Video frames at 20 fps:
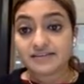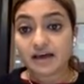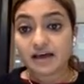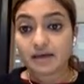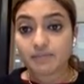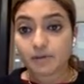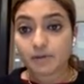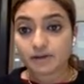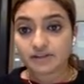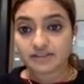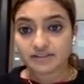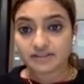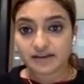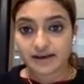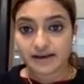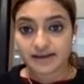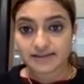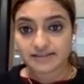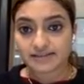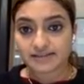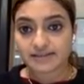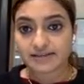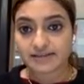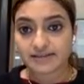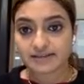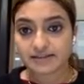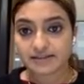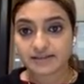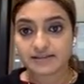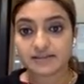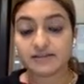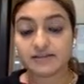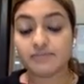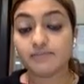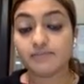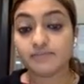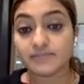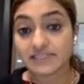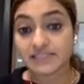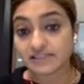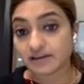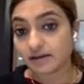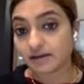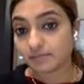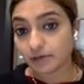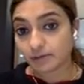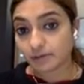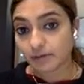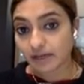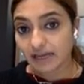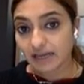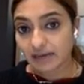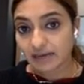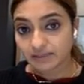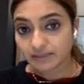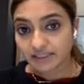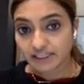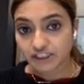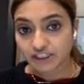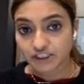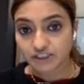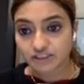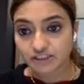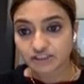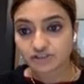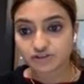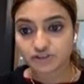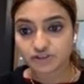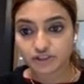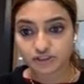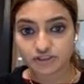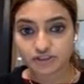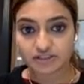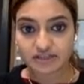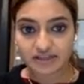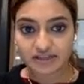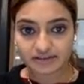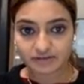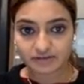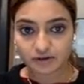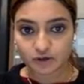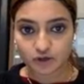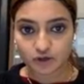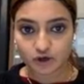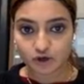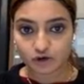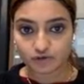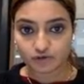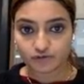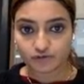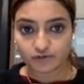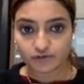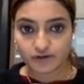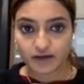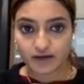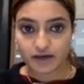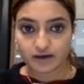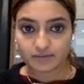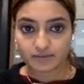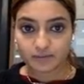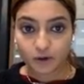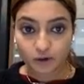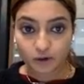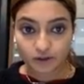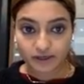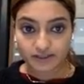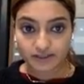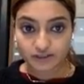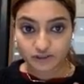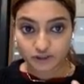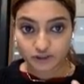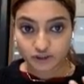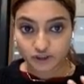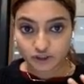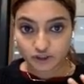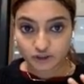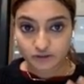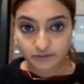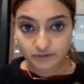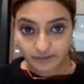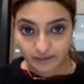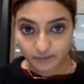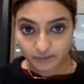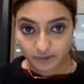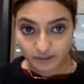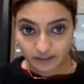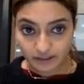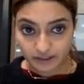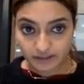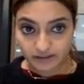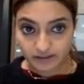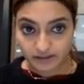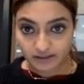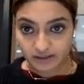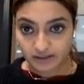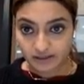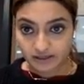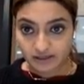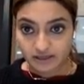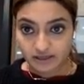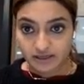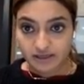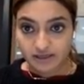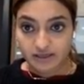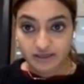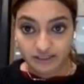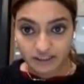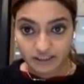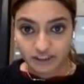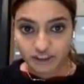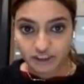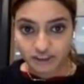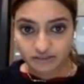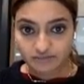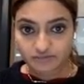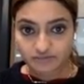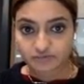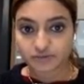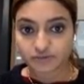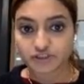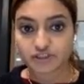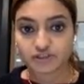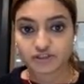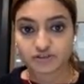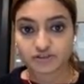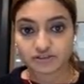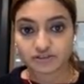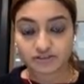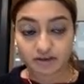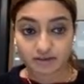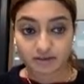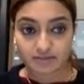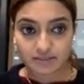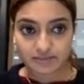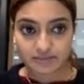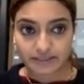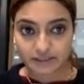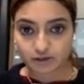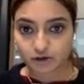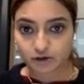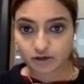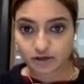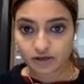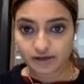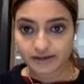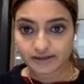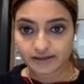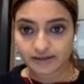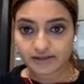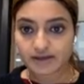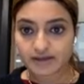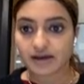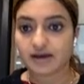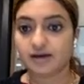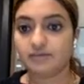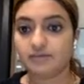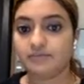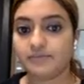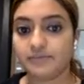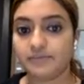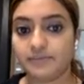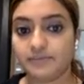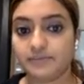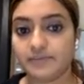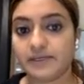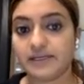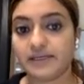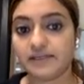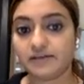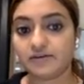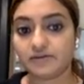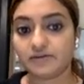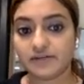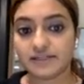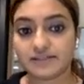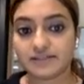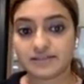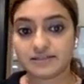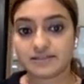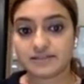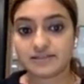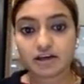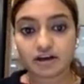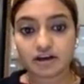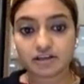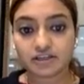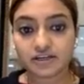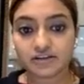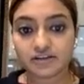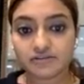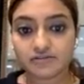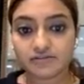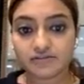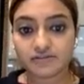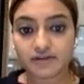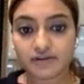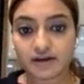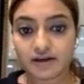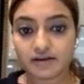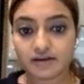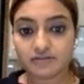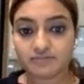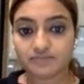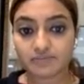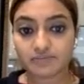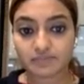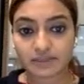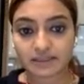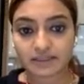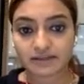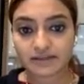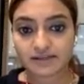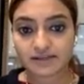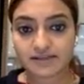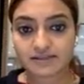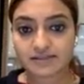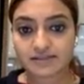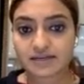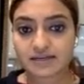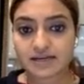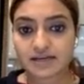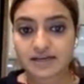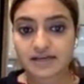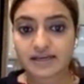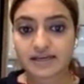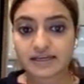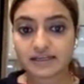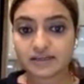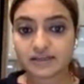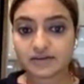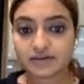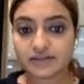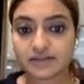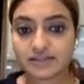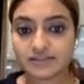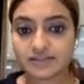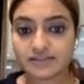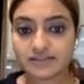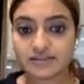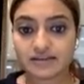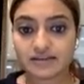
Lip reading: hypothesized that the design mobile application can reduce the level of online social networking addiction, reduce time spent online, increase cognitive abilities, increase